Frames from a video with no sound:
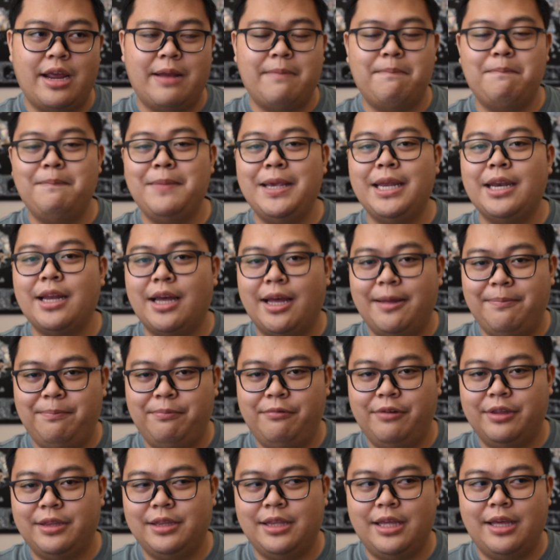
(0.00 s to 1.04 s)
and meet up
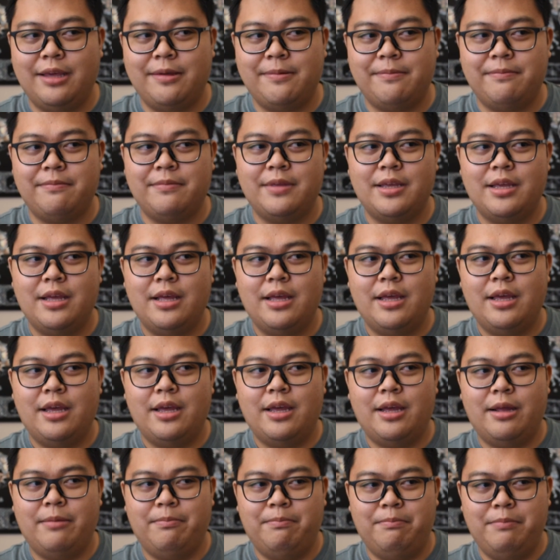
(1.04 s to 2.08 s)
with
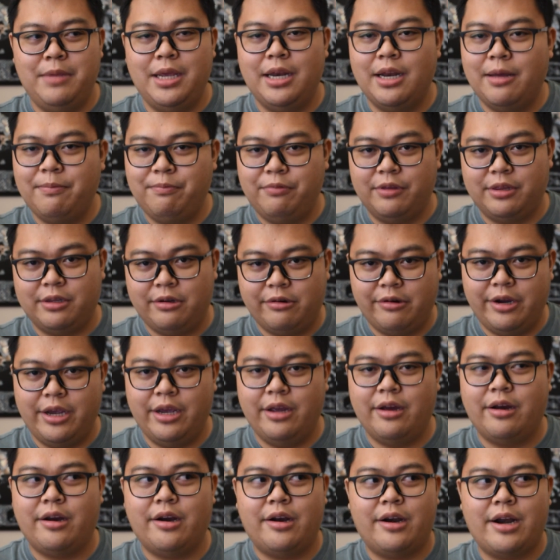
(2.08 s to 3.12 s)

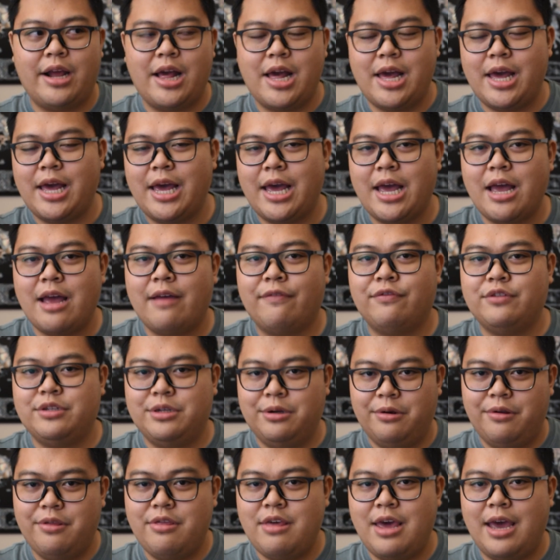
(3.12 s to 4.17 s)
Kragar
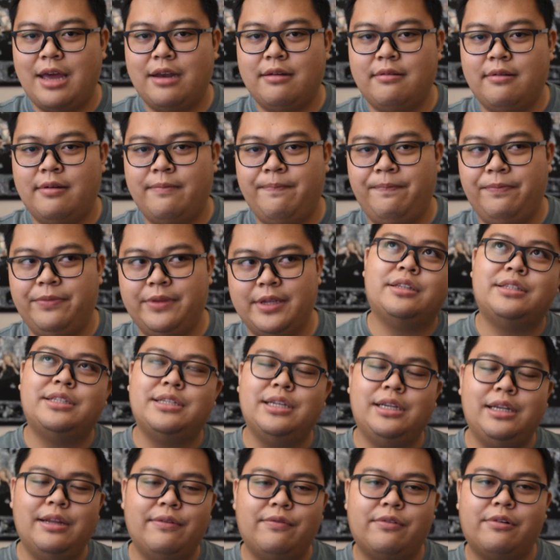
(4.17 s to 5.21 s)
after that
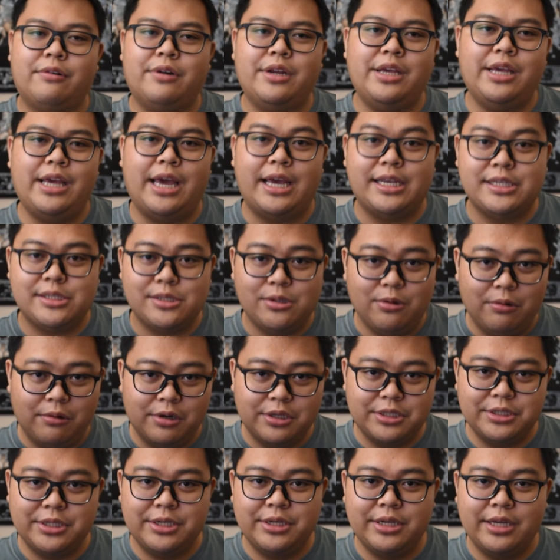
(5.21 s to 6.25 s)
delivery
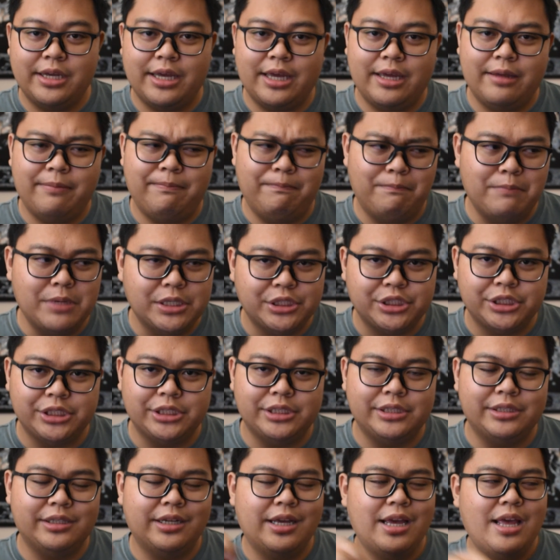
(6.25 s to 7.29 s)
escort
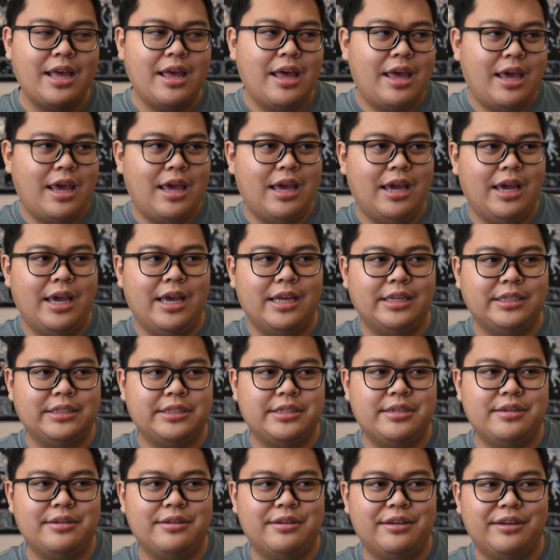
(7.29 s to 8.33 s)
mission.
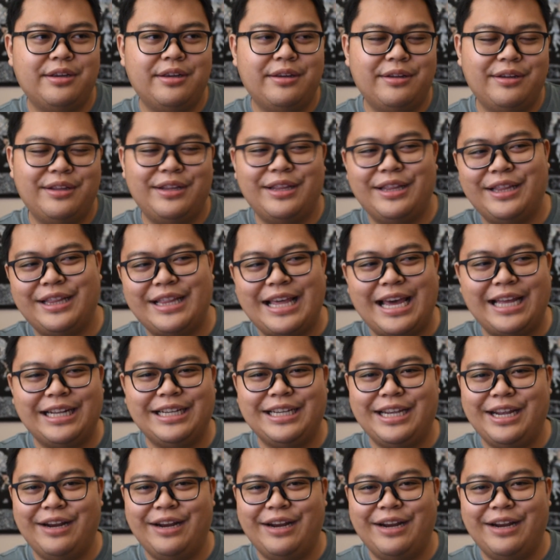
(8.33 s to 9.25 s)
And that